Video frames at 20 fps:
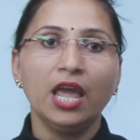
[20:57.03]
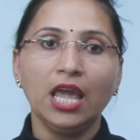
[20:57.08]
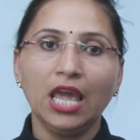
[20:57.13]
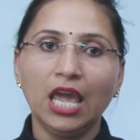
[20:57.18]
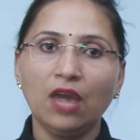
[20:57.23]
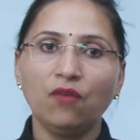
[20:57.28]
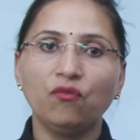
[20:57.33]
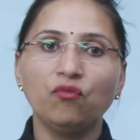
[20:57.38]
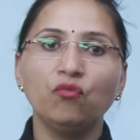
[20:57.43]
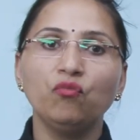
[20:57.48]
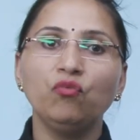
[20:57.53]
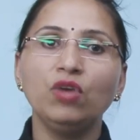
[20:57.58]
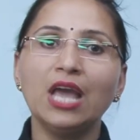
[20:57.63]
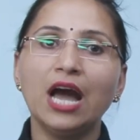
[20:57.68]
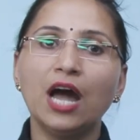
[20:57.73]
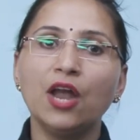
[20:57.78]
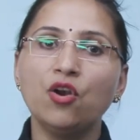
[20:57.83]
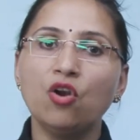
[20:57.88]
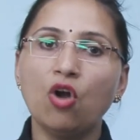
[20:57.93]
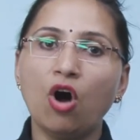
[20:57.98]
If we
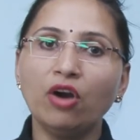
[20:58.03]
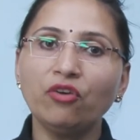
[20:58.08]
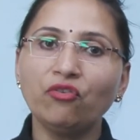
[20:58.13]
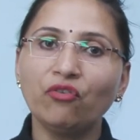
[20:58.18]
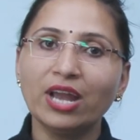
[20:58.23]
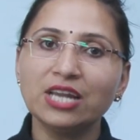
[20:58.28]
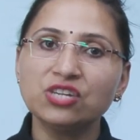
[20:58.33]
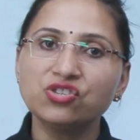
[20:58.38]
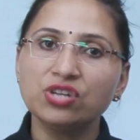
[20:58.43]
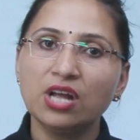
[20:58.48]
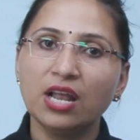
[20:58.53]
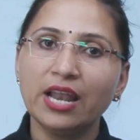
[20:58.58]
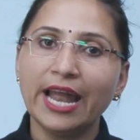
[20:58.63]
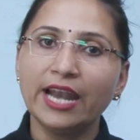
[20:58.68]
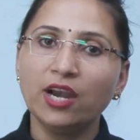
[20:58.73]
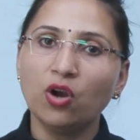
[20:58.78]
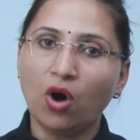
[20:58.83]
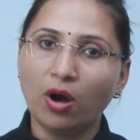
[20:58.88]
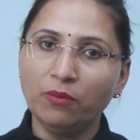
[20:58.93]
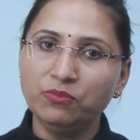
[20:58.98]
are not rational
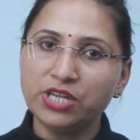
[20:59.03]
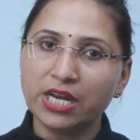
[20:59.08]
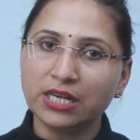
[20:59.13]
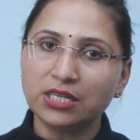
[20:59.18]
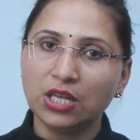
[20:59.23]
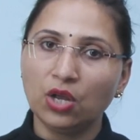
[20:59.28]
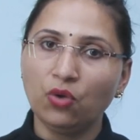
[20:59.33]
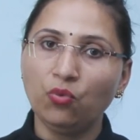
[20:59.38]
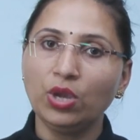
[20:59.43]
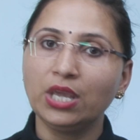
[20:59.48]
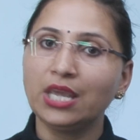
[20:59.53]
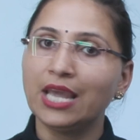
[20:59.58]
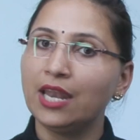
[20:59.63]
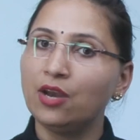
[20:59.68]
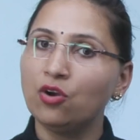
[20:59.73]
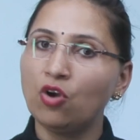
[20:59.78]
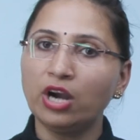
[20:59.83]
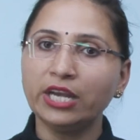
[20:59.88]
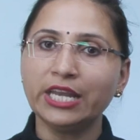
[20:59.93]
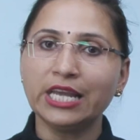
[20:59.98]
and objective, we
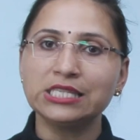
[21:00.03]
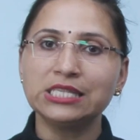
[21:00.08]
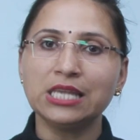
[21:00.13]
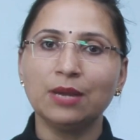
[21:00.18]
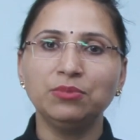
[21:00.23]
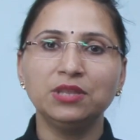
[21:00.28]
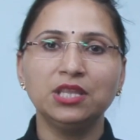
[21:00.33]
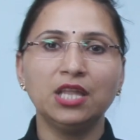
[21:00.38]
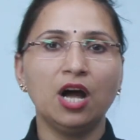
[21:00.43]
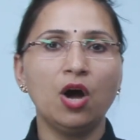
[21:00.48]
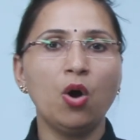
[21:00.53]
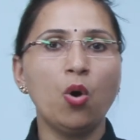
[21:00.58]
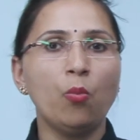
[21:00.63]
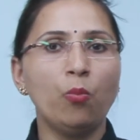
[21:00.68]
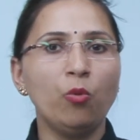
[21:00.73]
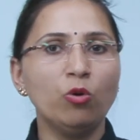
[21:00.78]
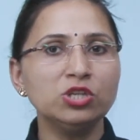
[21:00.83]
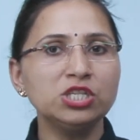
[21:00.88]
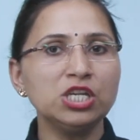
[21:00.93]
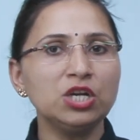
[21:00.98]
cannot accept the
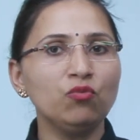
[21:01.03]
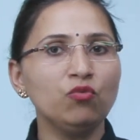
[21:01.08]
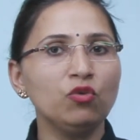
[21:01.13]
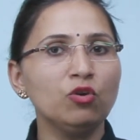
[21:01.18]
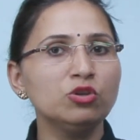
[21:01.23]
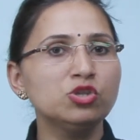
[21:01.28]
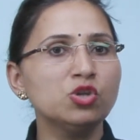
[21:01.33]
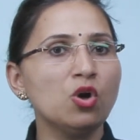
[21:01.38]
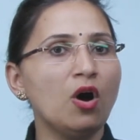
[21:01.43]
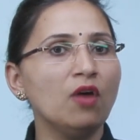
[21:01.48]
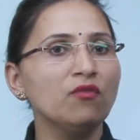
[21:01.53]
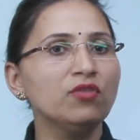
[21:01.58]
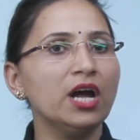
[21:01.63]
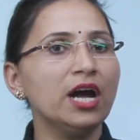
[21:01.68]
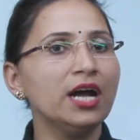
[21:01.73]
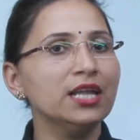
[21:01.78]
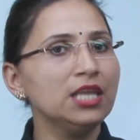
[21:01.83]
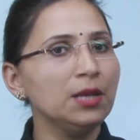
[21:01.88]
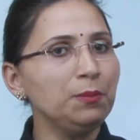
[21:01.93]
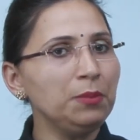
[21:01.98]
opposite views of
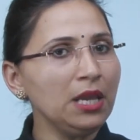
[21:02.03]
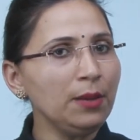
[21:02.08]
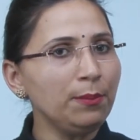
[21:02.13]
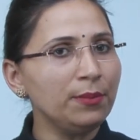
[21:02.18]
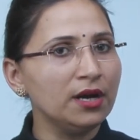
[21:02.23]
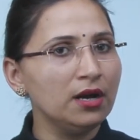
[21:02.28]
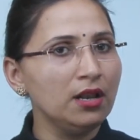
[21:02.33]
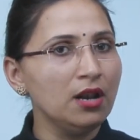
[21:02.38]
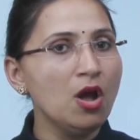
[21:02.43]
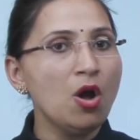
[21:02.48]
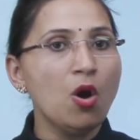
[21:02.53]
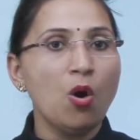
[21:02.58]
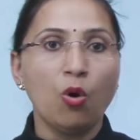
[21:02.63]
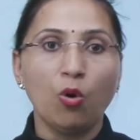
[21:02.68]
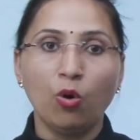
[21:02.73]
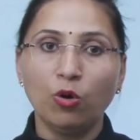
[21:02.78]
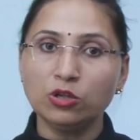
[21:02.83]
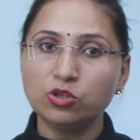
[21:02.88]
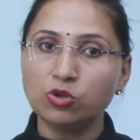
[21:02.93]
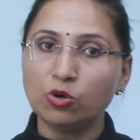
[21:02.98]
the other people.
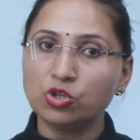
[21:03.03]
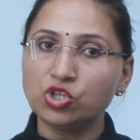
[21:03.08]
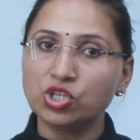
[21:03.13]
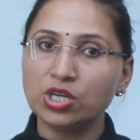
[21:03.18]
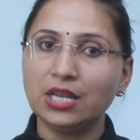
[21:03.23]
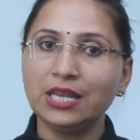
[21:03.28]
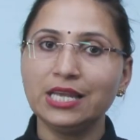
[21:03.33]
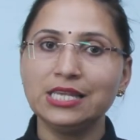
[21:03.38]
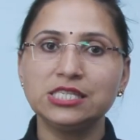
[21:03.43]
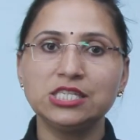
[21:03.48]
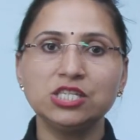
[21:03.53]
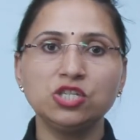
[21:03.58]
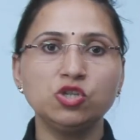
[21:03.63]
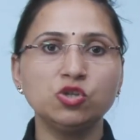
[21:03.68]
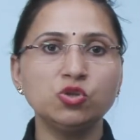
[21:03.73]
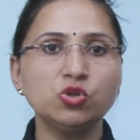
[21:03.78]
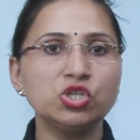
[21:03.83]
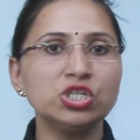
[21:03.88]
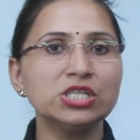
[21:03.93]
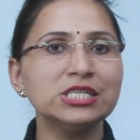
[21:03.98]
All social
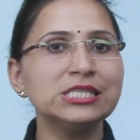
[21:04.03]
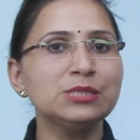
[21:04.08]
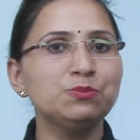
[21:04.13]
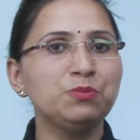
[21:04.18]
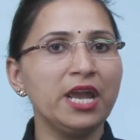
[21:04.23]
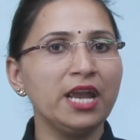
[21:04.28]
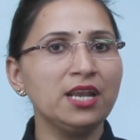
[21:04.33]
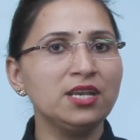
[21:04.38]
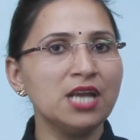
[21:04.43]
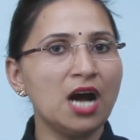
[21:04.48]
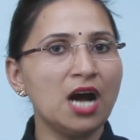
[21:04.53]
institutions break